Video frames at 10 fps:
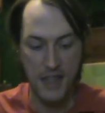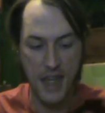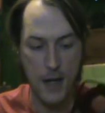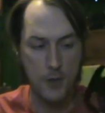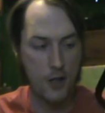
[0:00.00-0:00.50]
the
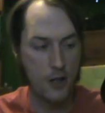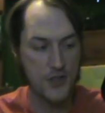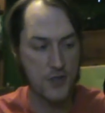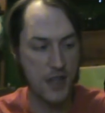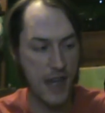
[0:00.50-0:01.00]
camera
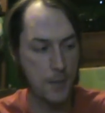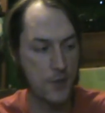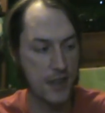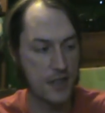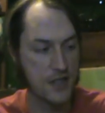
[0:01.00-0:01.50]
also came
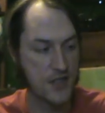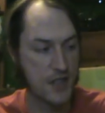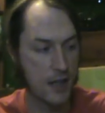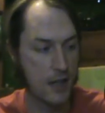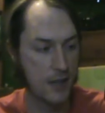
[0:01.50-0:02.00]
with this
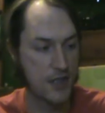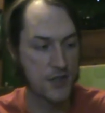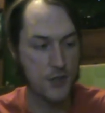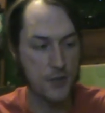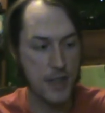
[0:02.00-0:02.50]

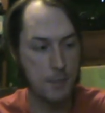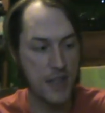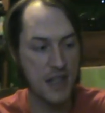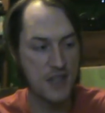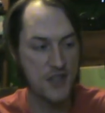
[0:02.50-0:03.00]

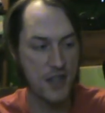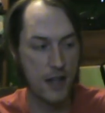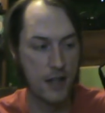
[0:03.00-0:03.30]
three-piece